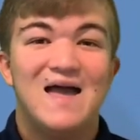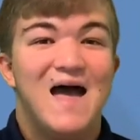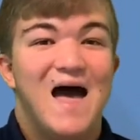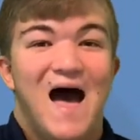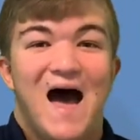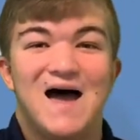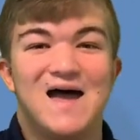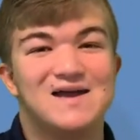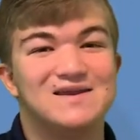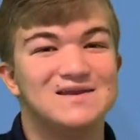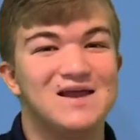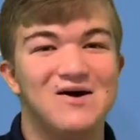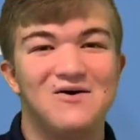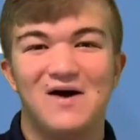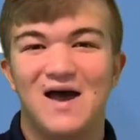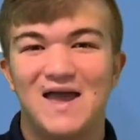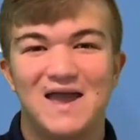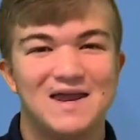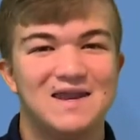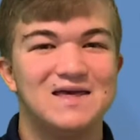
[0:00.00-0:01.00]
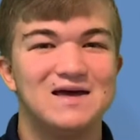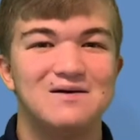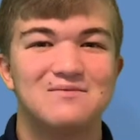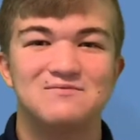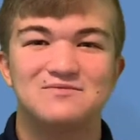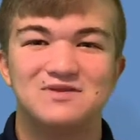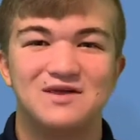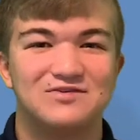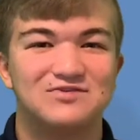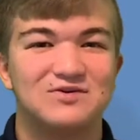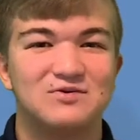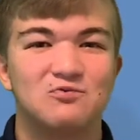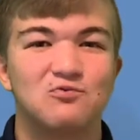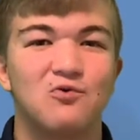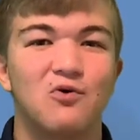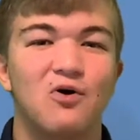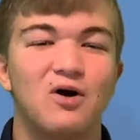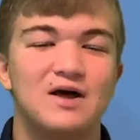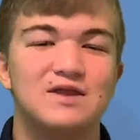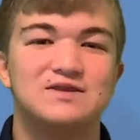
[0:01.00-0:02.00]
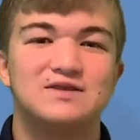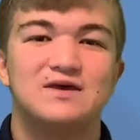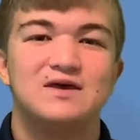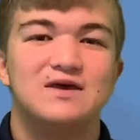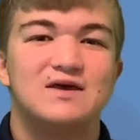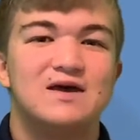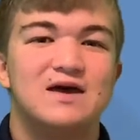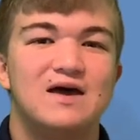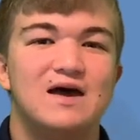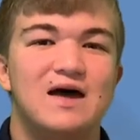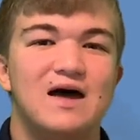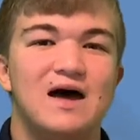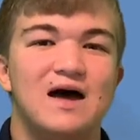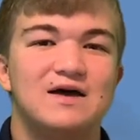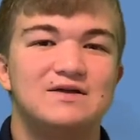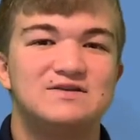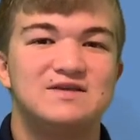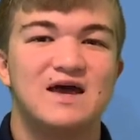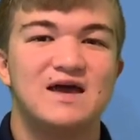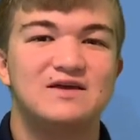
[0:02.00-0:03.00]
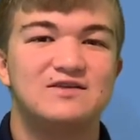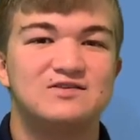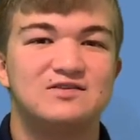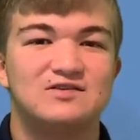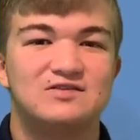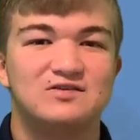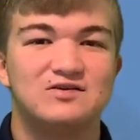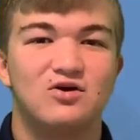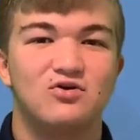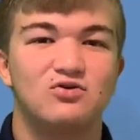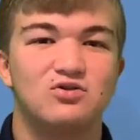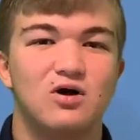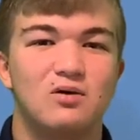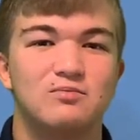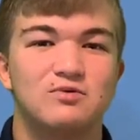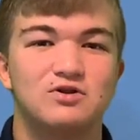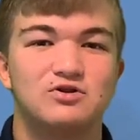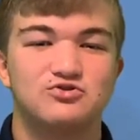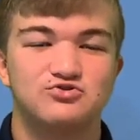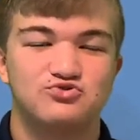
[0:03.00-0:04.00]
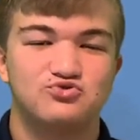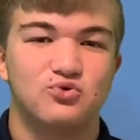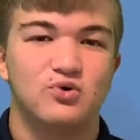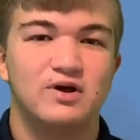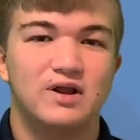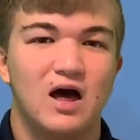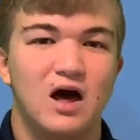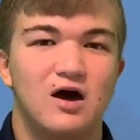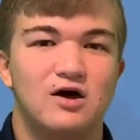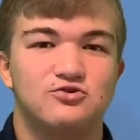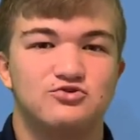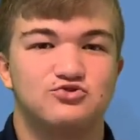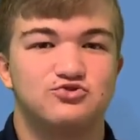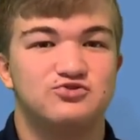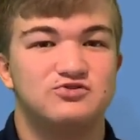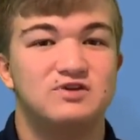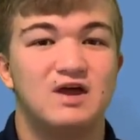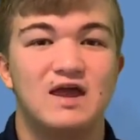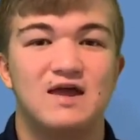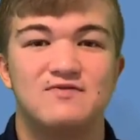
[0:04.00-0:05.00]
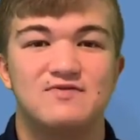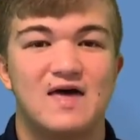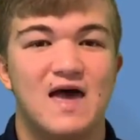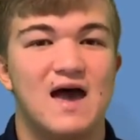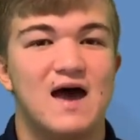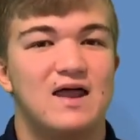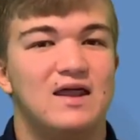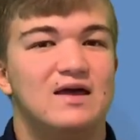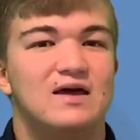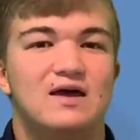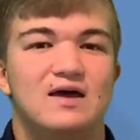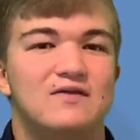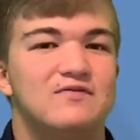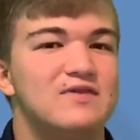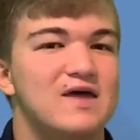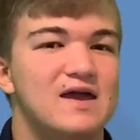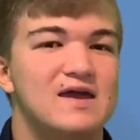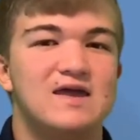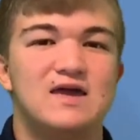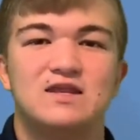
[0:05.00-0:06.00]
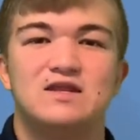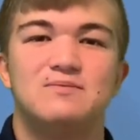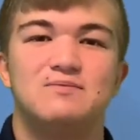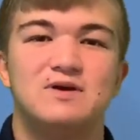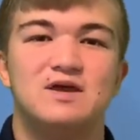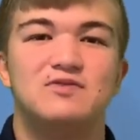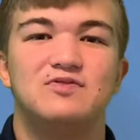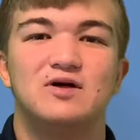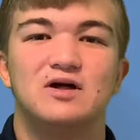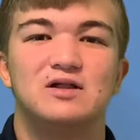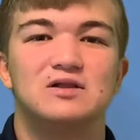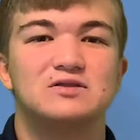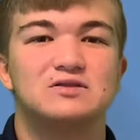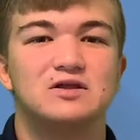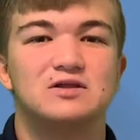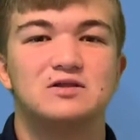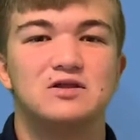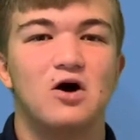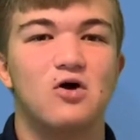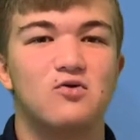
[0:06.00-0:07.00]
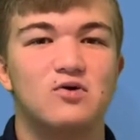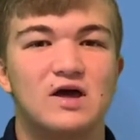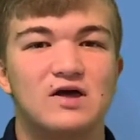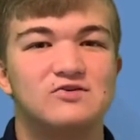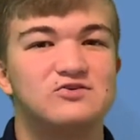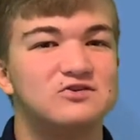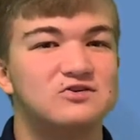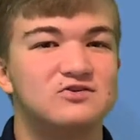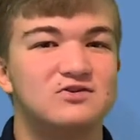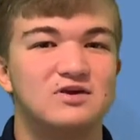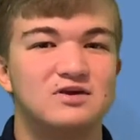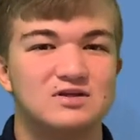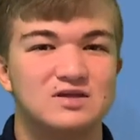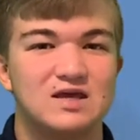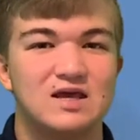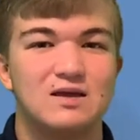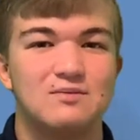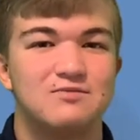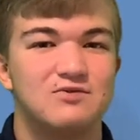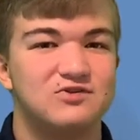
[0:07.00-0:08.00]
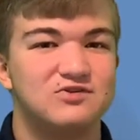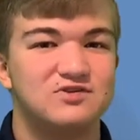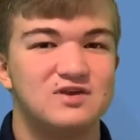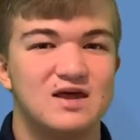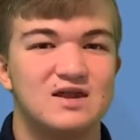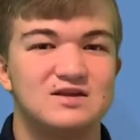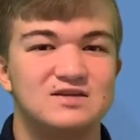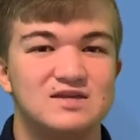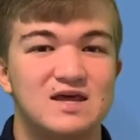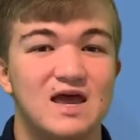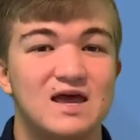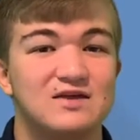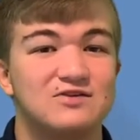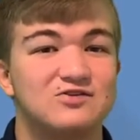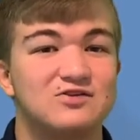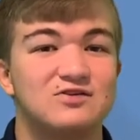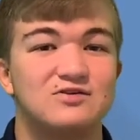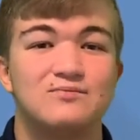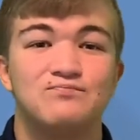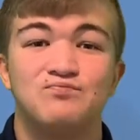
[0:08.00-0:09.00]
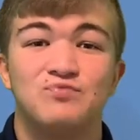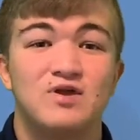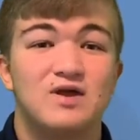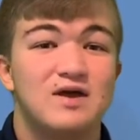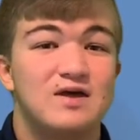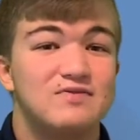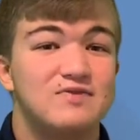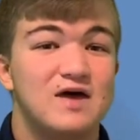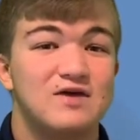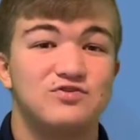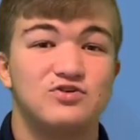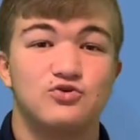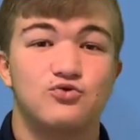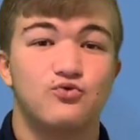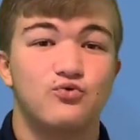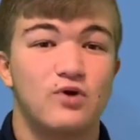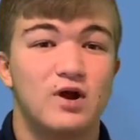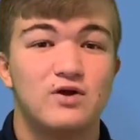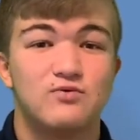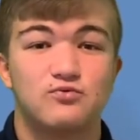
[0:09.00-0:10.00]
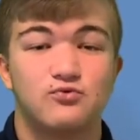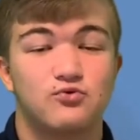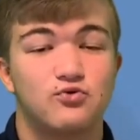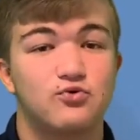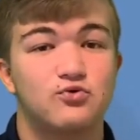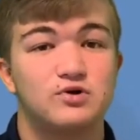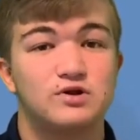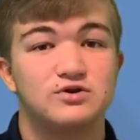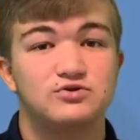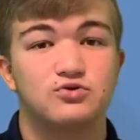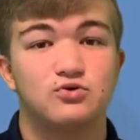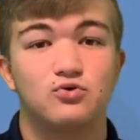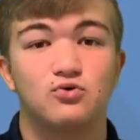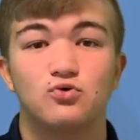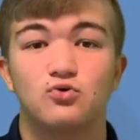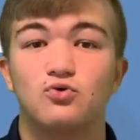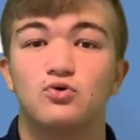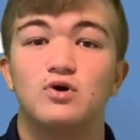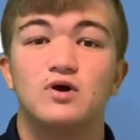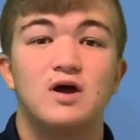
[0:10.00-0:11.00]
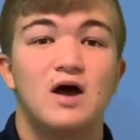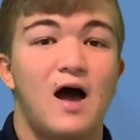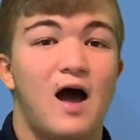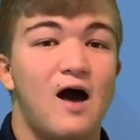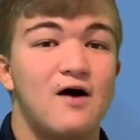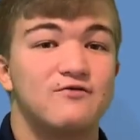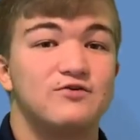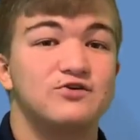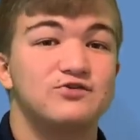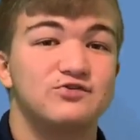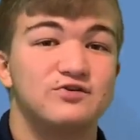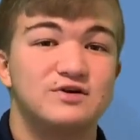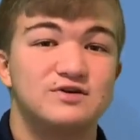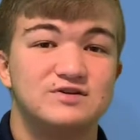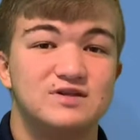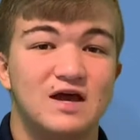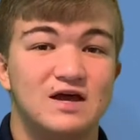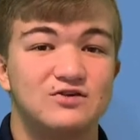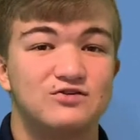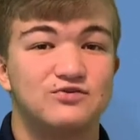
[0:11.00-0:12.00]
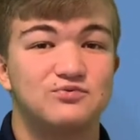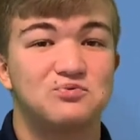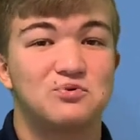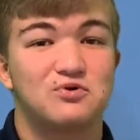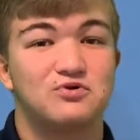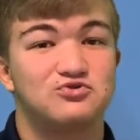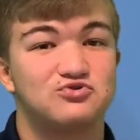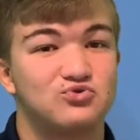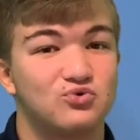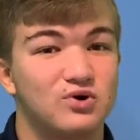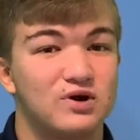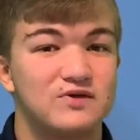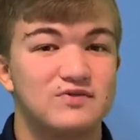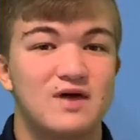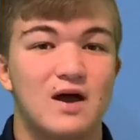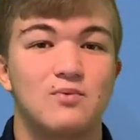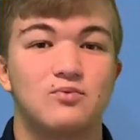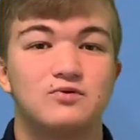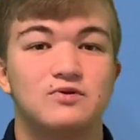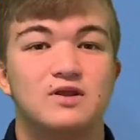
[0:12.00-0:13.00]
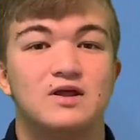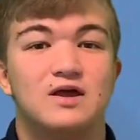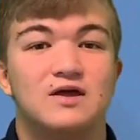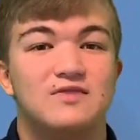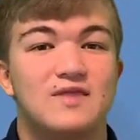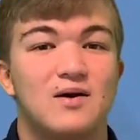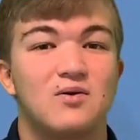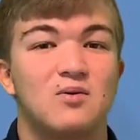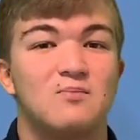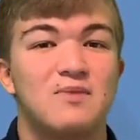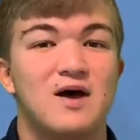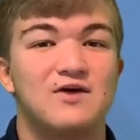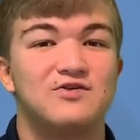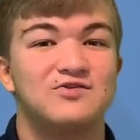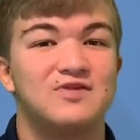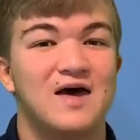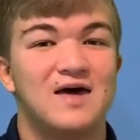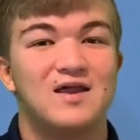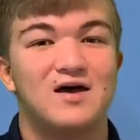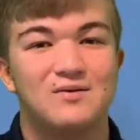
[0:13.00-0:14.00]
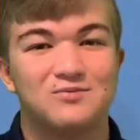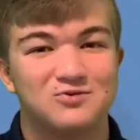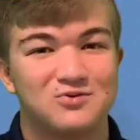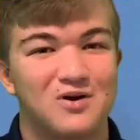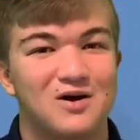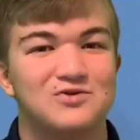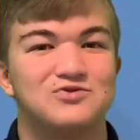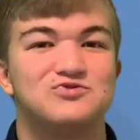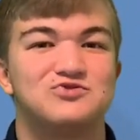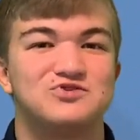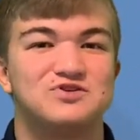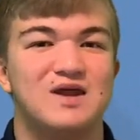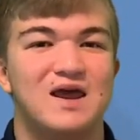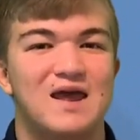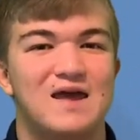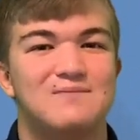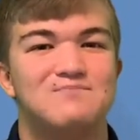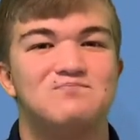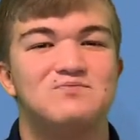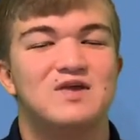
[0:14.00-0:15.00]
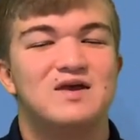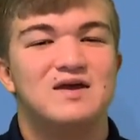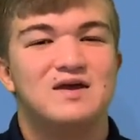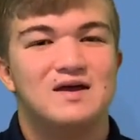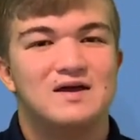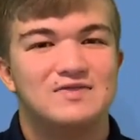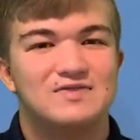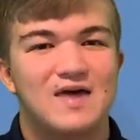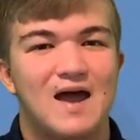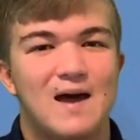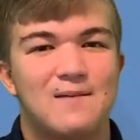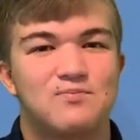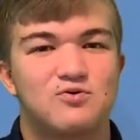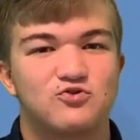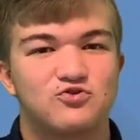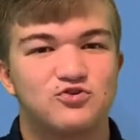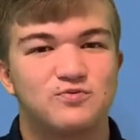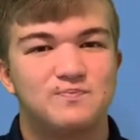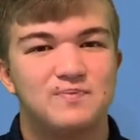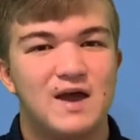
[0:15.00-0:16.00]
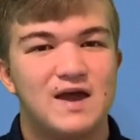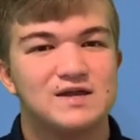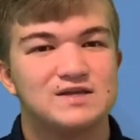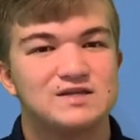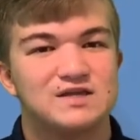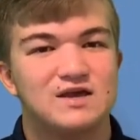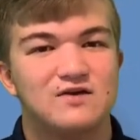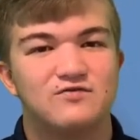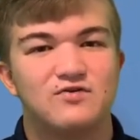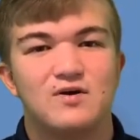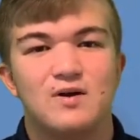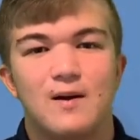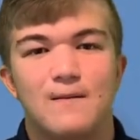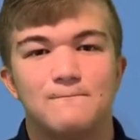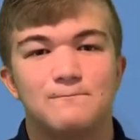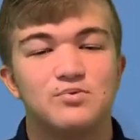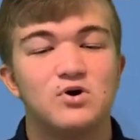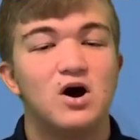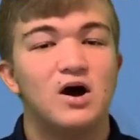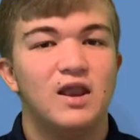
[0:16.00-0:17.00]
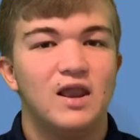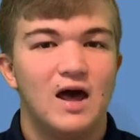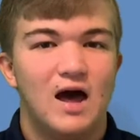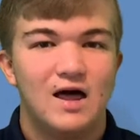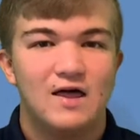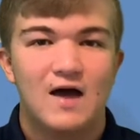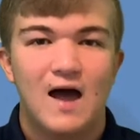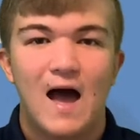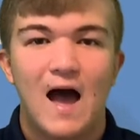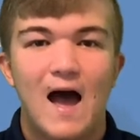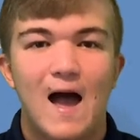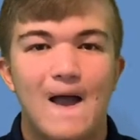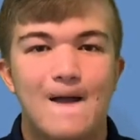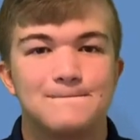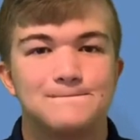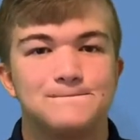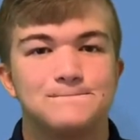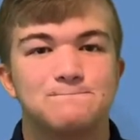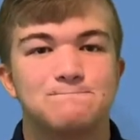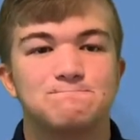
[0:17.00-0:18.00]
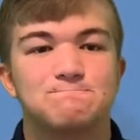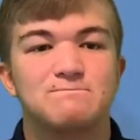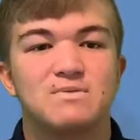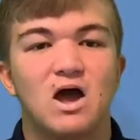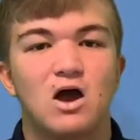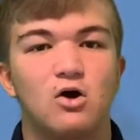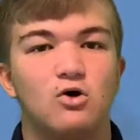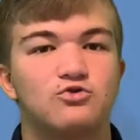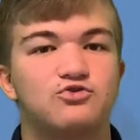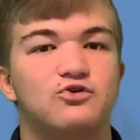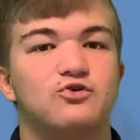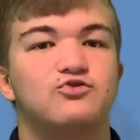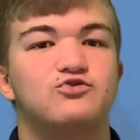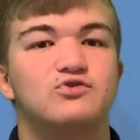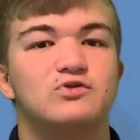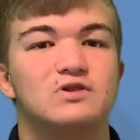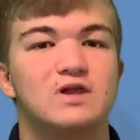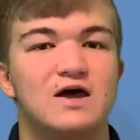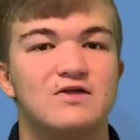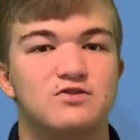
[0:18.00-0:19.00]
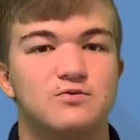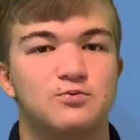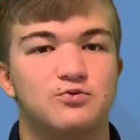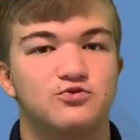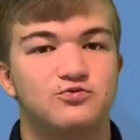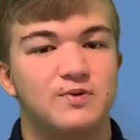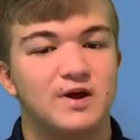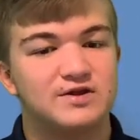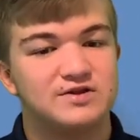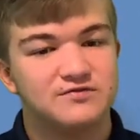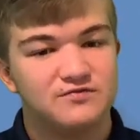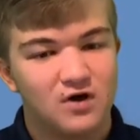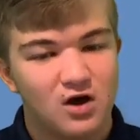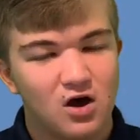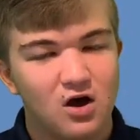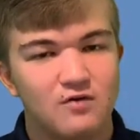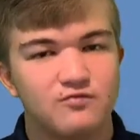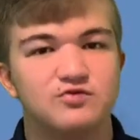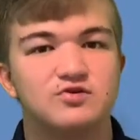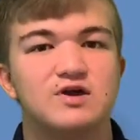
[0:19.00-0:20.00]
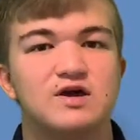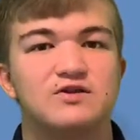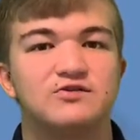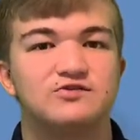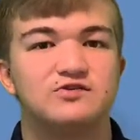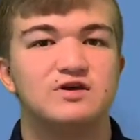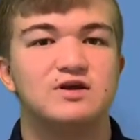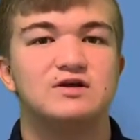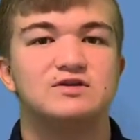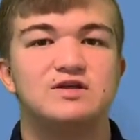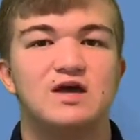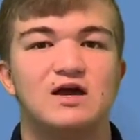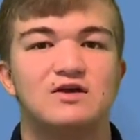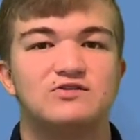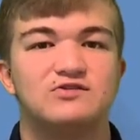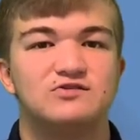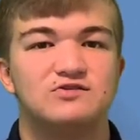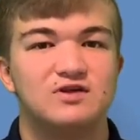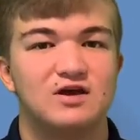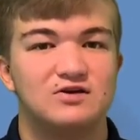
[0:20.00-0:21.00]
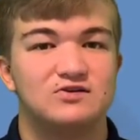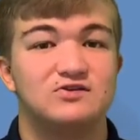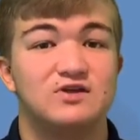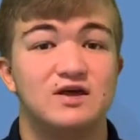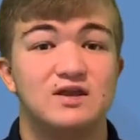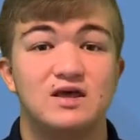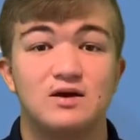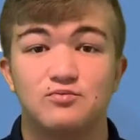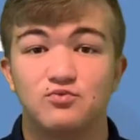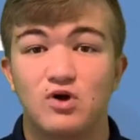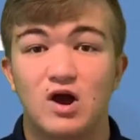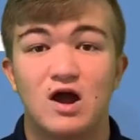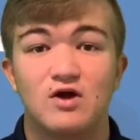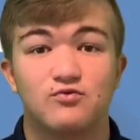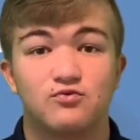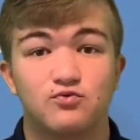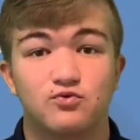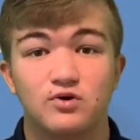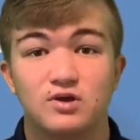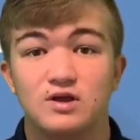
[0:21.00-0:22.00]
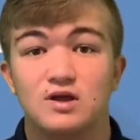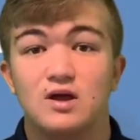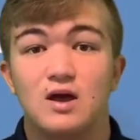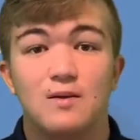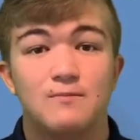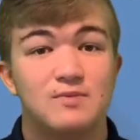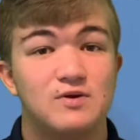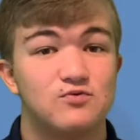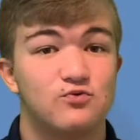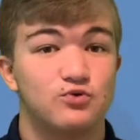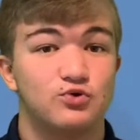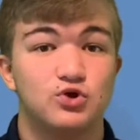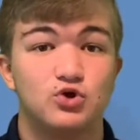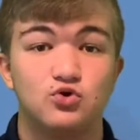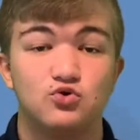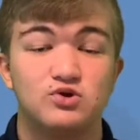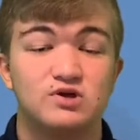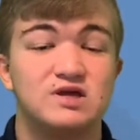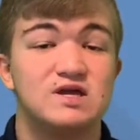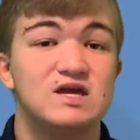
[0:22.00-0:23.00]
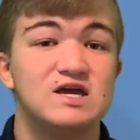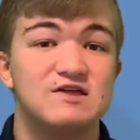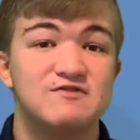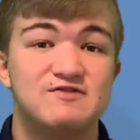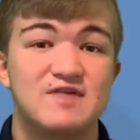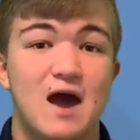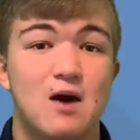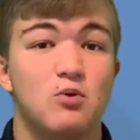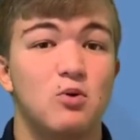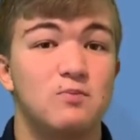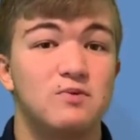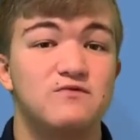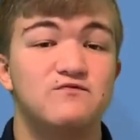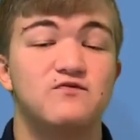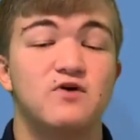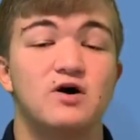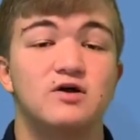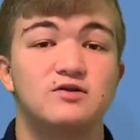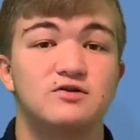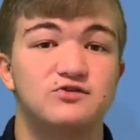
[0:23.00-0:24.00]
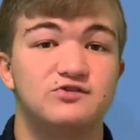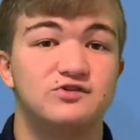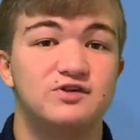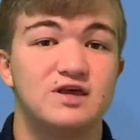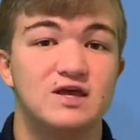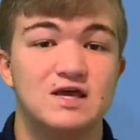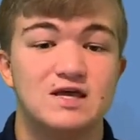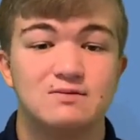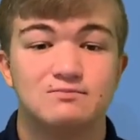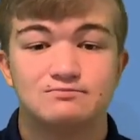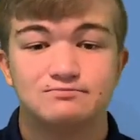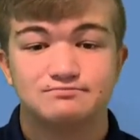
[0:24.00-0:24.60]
I know A&M doesn't want Texas and Oklahoma to join. I understand that. They get to be the lone SEC team in the state of Texas. That's a great recruiting tool. Obviously, if Texas were to join, that would mess that up. So I understand that perspective. But I also like the perspective of you get to see a Texas-Texas A&M rivalry be renewed again. That would be fun to see.